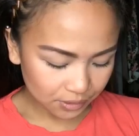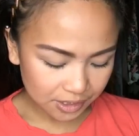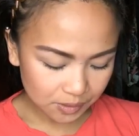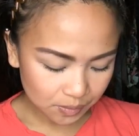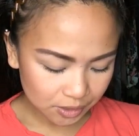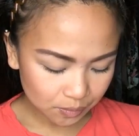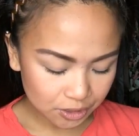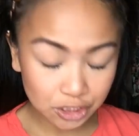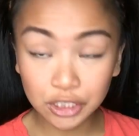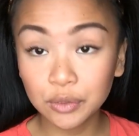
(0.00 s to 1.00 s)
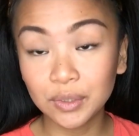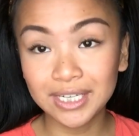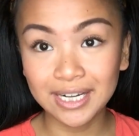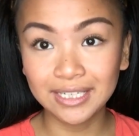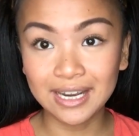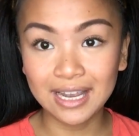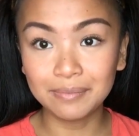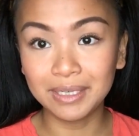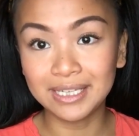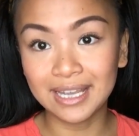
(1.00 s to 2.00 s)
So this was originally
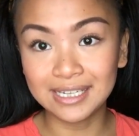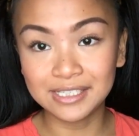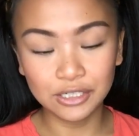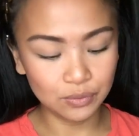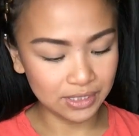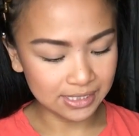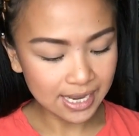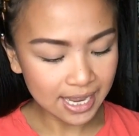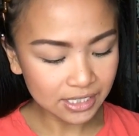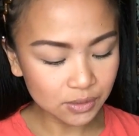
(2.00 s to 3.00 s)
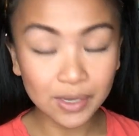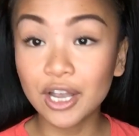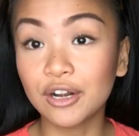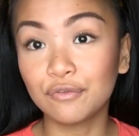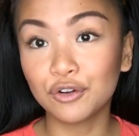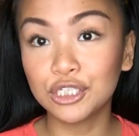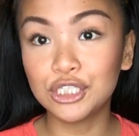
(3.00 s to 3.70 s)
$3.99, but again, it's a green tag, so I got it for